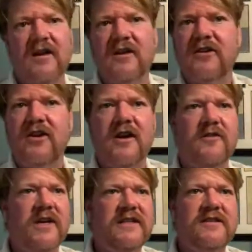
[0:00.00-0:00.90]

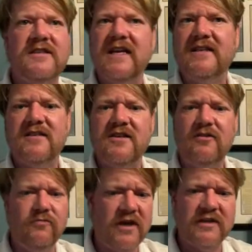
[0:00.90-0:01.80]
It's still
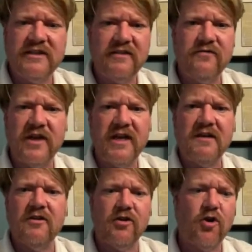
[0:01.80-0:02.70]
relatively
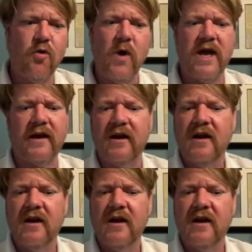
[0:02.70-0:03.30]
quick.